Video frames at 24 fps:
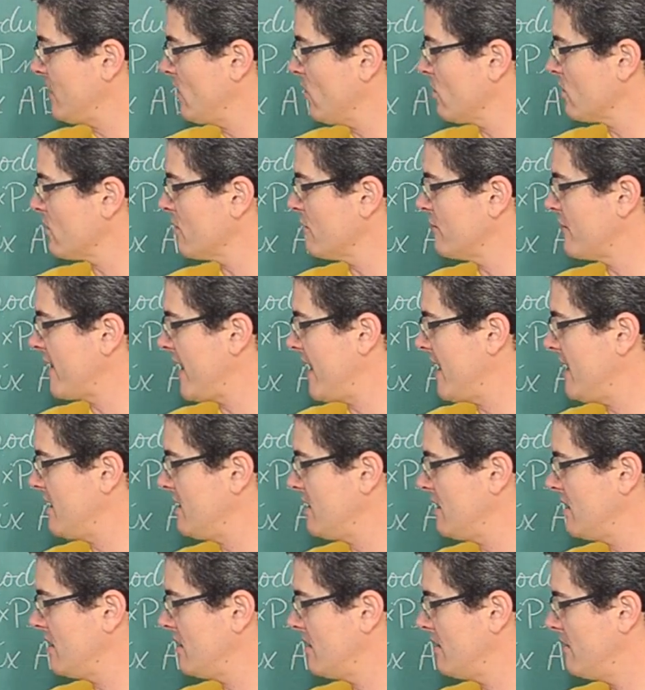the order of
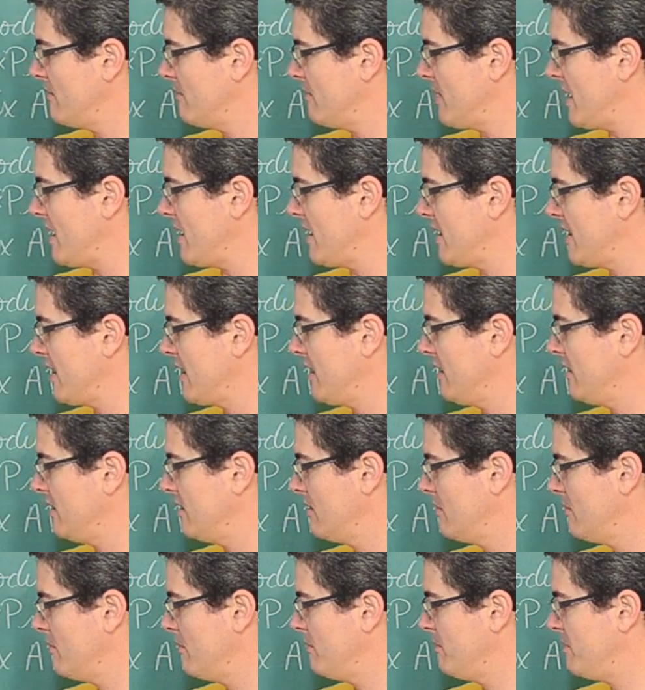n by
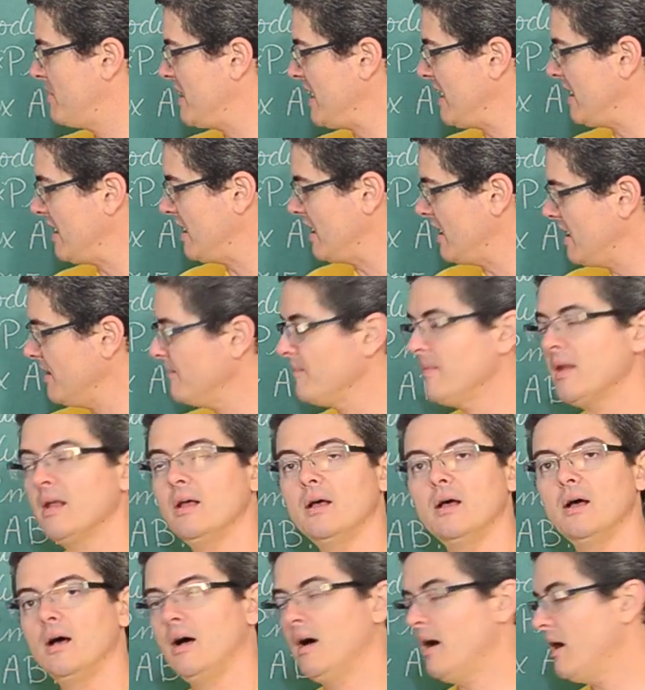p.
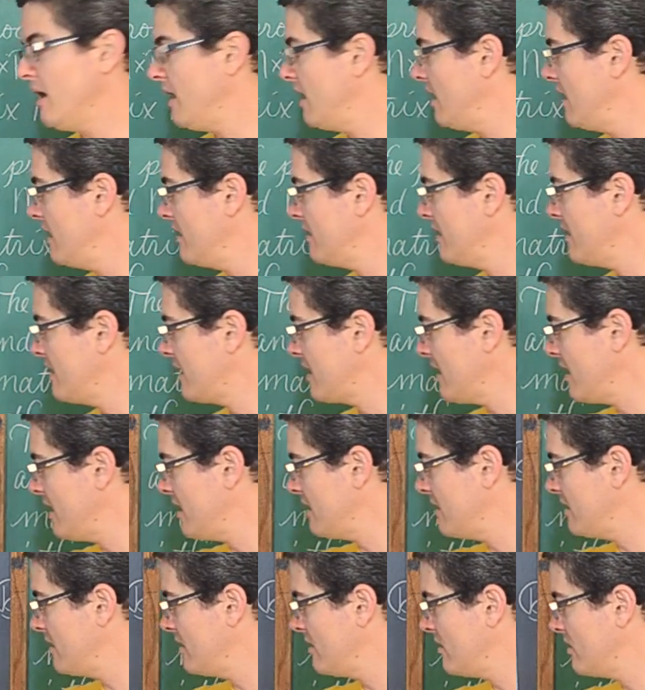Uh,
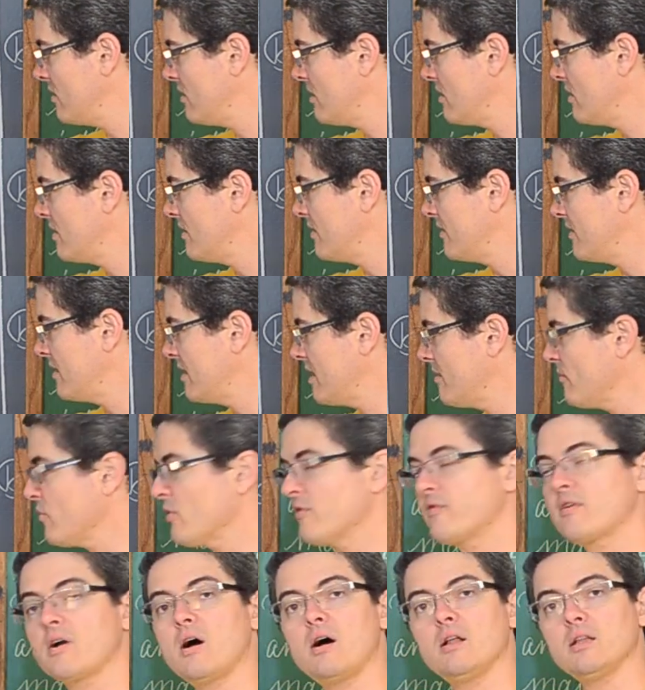again, the number
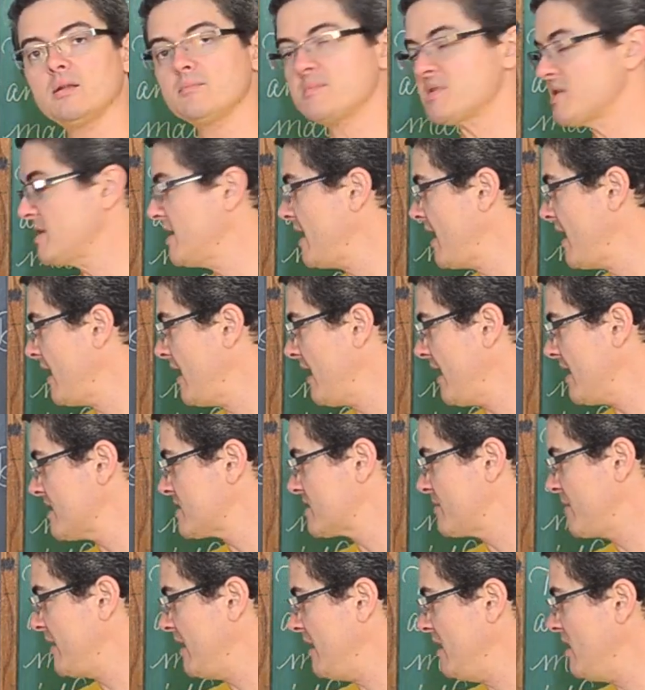of columns in A has
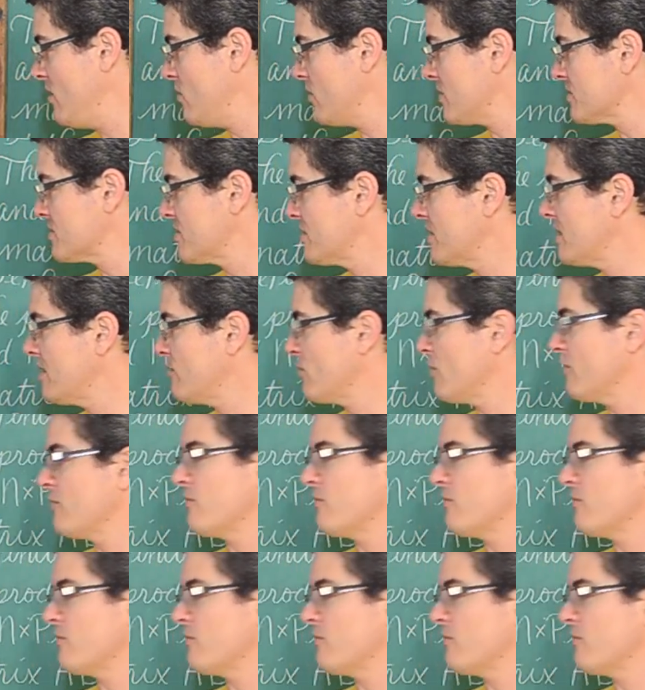to be equal to the number